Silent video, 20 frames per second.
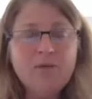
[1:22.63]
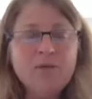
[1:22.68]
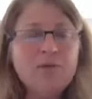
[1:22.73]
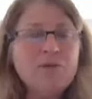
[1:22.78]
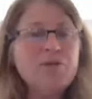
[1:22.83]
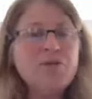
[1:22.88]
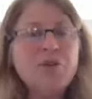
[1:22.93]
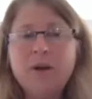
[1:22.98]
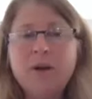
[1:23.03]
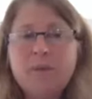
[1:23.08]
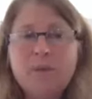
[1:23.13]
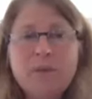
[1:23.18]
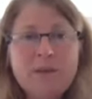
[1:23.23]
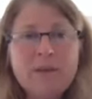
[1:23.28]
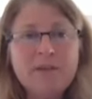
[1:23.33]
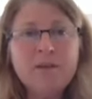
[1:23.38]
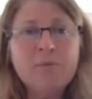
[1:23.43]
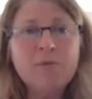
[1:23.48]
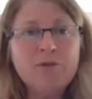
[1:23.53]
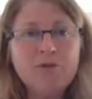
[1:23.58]
There's going to be
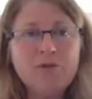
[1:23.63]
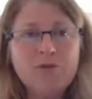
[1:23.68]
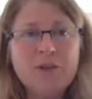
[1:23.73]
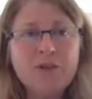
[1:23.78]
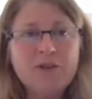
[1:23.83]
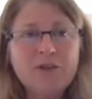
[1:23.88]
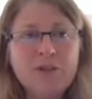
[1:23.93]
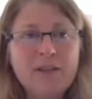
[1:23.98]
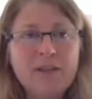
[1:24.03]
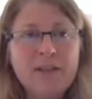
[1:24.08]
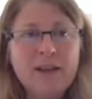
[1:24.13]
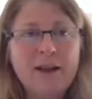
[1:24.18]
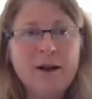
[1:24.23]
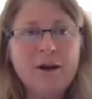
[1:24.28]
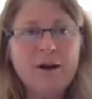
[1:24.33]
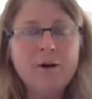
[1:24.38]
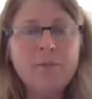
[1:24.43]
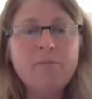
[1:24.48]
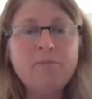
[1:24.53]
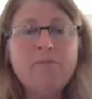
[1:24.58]
some attrition
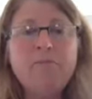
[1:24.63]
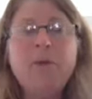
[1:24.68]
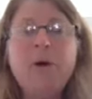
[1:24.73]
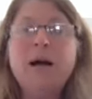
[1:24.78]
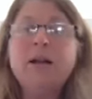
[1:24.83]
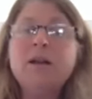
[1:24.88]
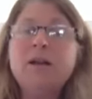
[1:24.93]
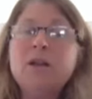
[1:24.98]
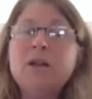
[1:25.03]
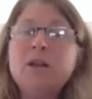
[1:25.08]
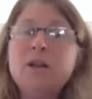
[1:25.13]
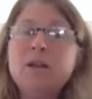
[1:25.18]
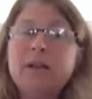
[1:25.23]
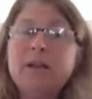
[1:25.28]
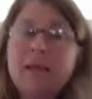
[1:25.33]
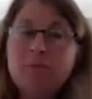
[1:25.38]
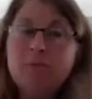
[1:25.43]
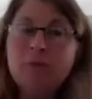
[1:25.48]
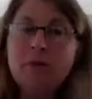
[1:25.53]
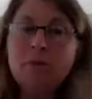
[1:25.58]
there, but
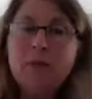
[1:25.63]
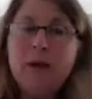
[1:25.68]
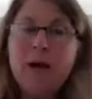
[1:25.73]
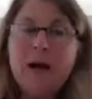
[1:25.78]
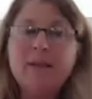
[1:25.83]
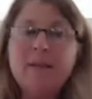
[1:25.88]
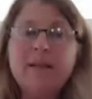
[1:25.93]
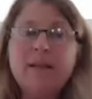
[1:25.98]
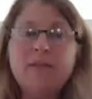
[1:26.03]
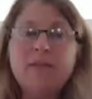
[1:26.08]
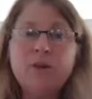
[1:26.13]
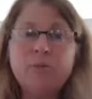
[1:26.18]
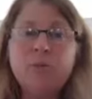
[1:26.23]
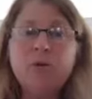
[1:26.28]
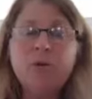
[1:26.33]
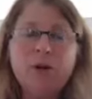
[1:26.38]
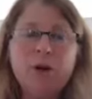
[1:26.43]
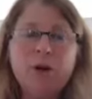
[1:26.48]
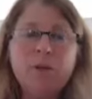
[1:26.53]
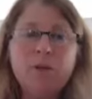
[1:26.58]
keep in mind that their
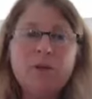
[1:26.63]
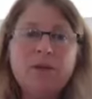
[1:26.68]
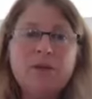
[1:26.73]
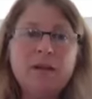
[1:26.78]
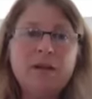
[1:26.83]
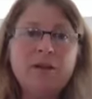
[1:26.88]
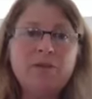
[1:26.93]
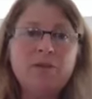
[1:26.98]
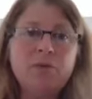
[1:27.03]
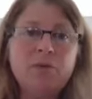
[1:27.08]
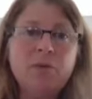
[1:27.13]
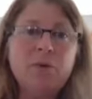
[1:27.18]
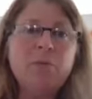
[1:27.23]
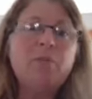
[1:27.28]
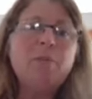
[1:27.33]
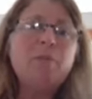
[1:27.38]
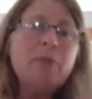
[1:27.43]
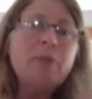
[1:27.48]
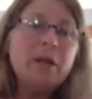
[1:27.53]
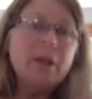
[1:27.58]
procurement schedule
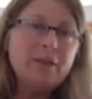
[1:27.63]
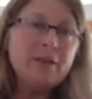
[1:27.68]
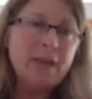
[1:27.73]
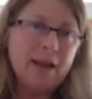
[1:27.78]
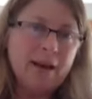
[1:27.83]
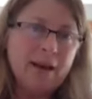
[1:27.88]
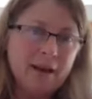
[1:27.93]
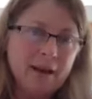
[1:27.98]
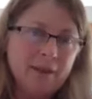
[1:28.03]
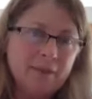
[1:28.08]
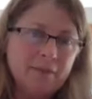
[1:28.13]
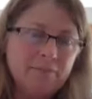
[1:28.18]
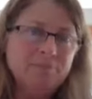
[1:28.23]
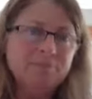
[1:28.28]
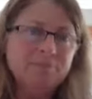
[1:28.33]
built that in.